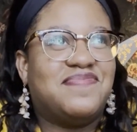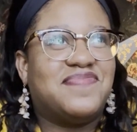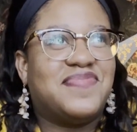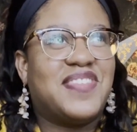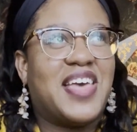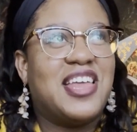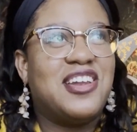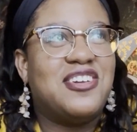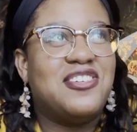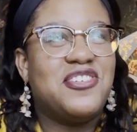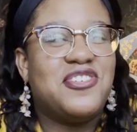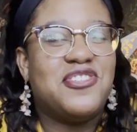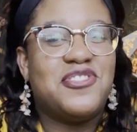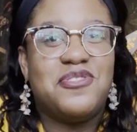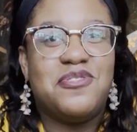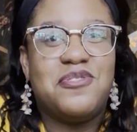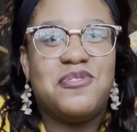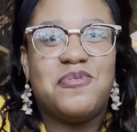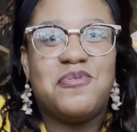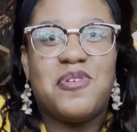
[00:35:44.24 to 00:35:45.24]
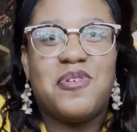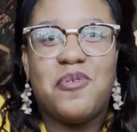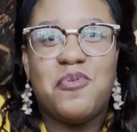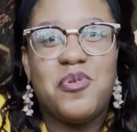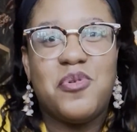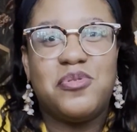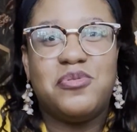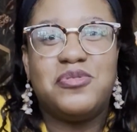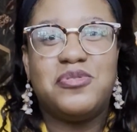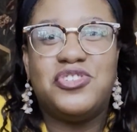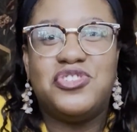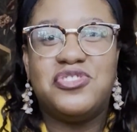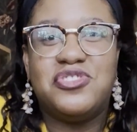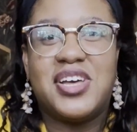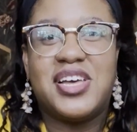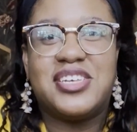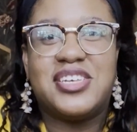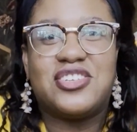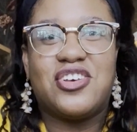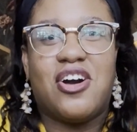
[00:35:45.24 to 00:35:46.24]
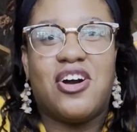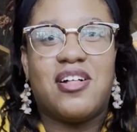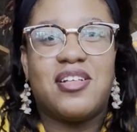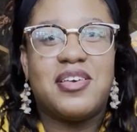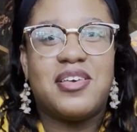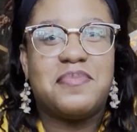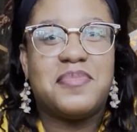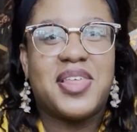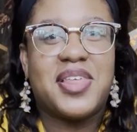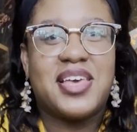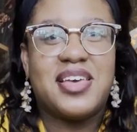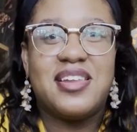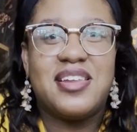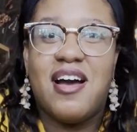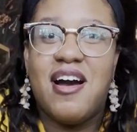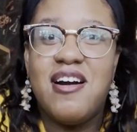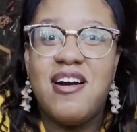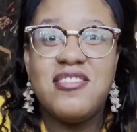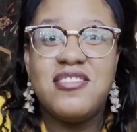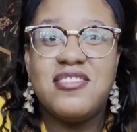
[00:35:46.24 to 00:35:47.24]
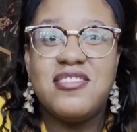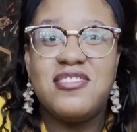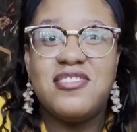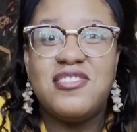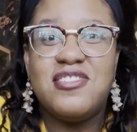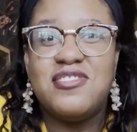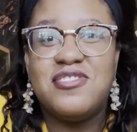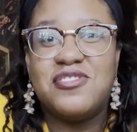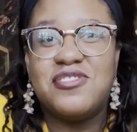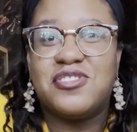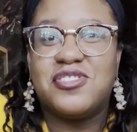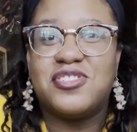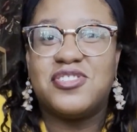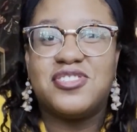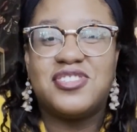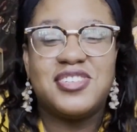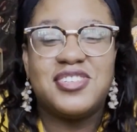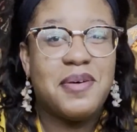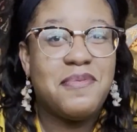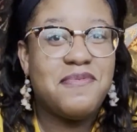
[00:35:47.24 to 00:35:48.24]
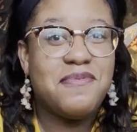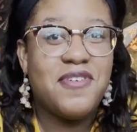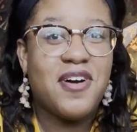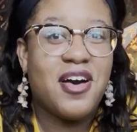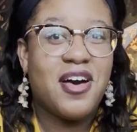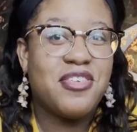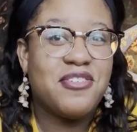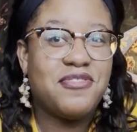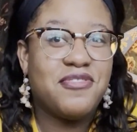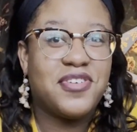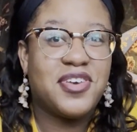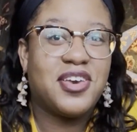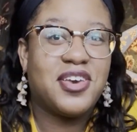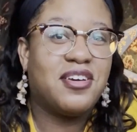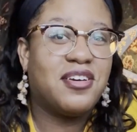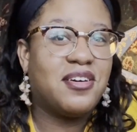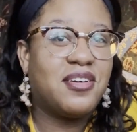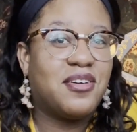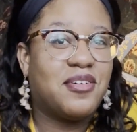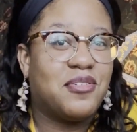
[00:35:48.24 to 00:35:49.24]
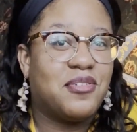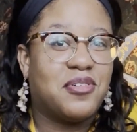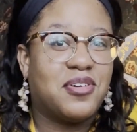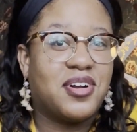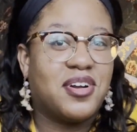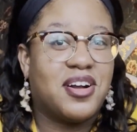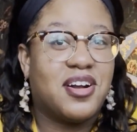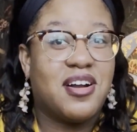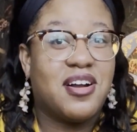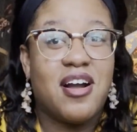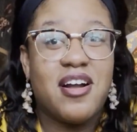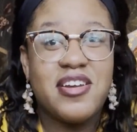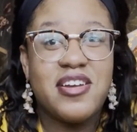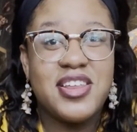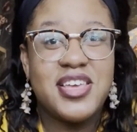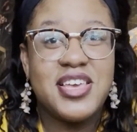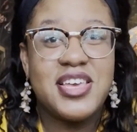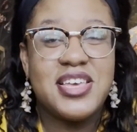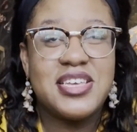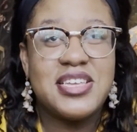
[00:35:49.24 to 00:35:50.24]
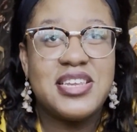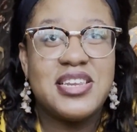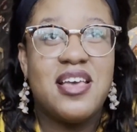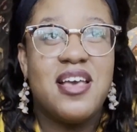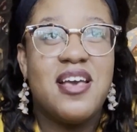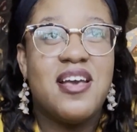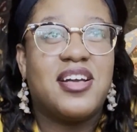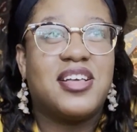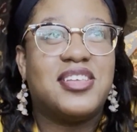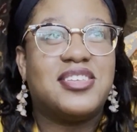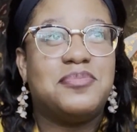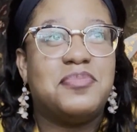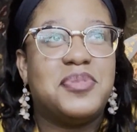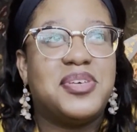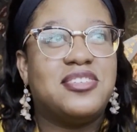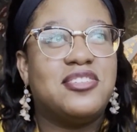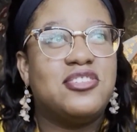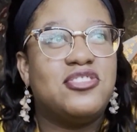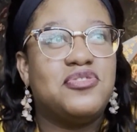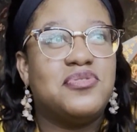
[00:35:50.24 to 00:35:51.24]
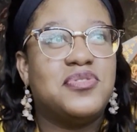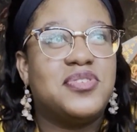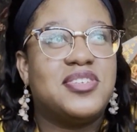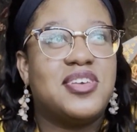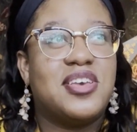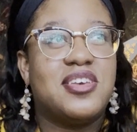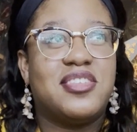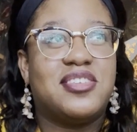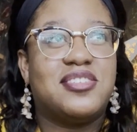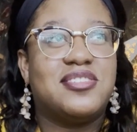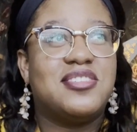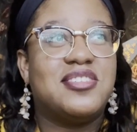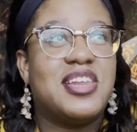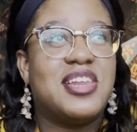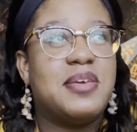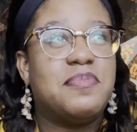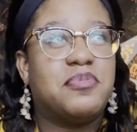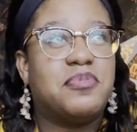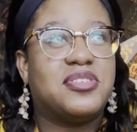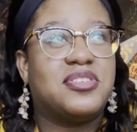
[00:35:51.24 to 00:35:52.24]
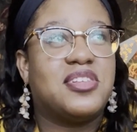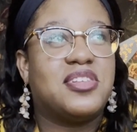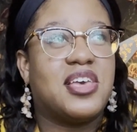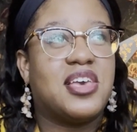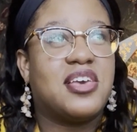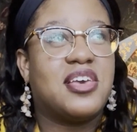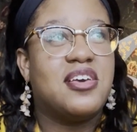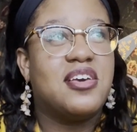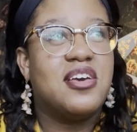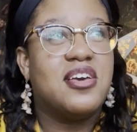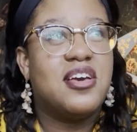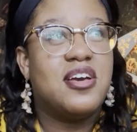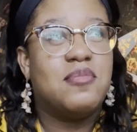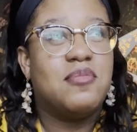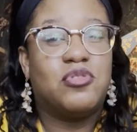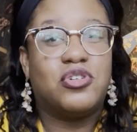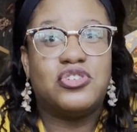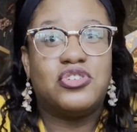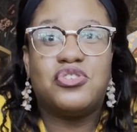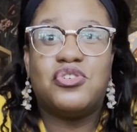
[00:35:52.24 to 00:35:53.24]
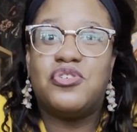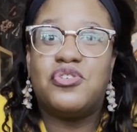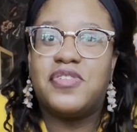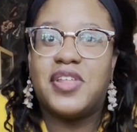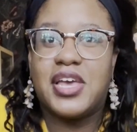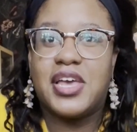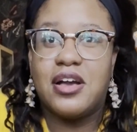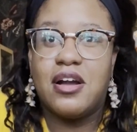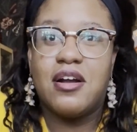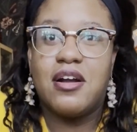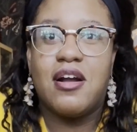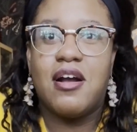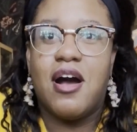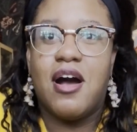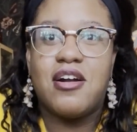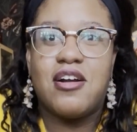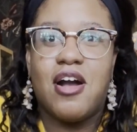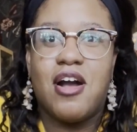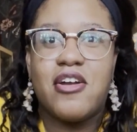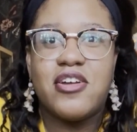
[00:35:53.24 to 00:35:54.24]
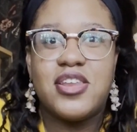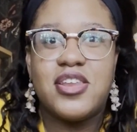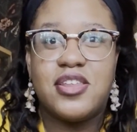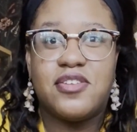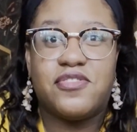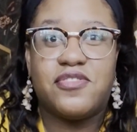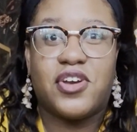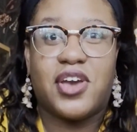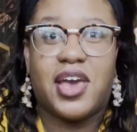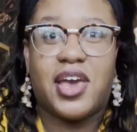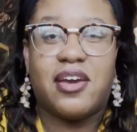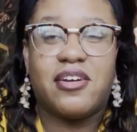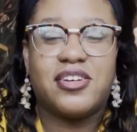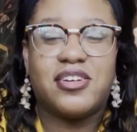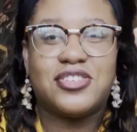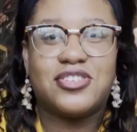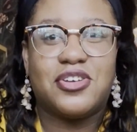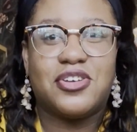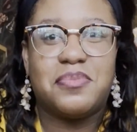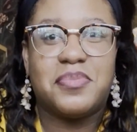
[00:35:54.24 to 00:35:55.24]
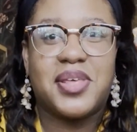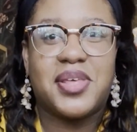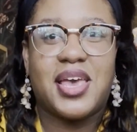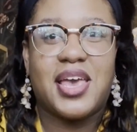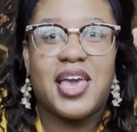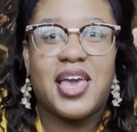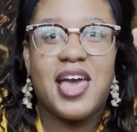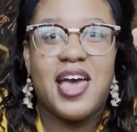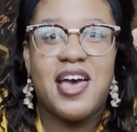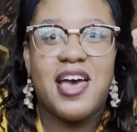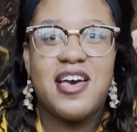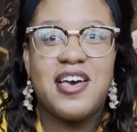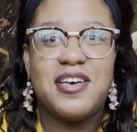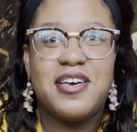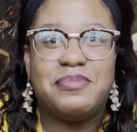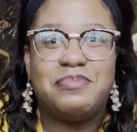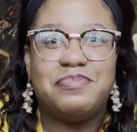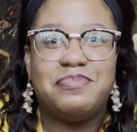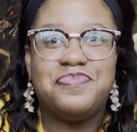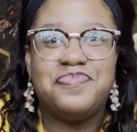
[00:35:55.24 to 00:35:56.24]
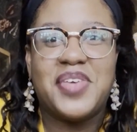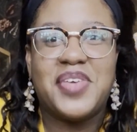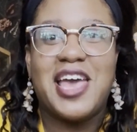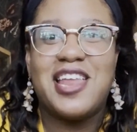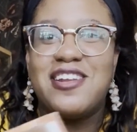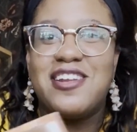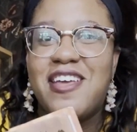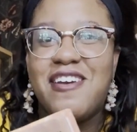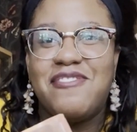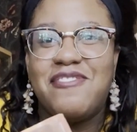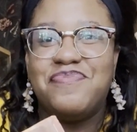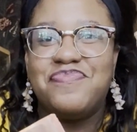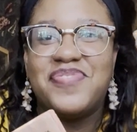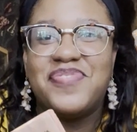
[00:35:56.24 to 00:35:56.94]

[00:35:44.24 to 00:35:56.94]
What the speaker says: I don't know, what would you guys call him? Like an uncle or a stepfather figure or a guardian? Because my sister was saying that Snape is like more so of like a guardian for Harry. So I'm like, I don't know.